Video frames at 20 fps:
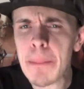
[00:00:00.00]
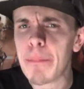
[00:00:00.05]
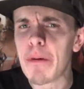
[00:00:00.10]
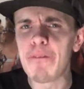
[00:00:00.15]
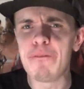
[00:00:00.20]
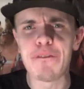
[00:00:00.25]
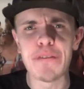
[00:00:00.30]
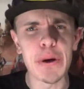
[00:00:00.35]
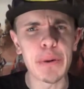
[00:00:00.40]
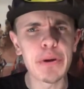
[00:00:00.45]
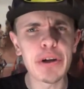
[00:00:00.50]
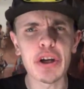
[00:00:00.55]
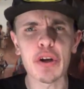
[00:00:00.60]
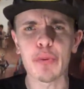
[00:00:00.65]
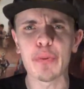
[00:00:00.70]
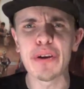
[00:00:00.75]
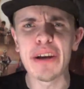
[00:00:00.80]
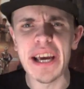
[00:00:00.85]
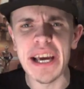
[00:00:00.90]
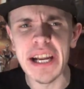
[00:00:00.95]
but very
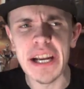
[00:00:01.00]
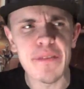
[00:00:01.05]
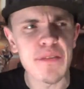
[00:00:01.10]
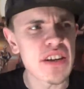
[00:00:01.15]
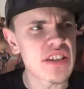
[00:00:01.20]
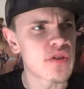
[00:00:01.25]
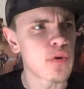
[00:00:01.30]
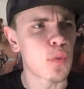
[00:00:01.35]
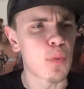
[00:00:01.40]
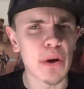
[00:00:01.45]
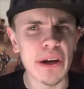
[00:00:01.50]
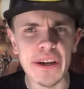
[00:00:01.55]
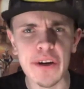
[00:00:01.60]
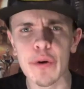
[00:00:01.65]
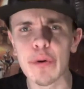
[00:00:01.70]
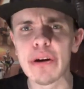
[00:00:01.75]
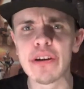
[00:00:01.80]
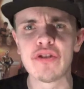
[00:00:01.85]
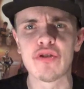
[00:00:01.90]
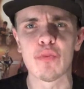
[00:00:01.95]
creative as a
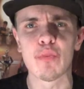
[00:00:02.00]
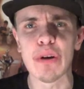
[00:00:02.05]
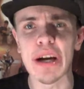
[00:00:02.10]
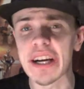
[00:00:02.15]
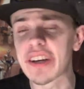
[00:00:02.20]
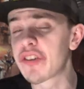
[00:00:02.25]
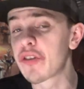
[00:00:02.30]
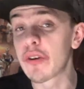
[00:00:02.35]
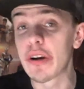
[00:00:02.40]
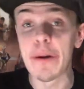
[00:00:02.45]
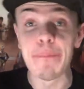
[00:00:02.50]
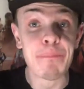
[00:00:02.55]
writer and director.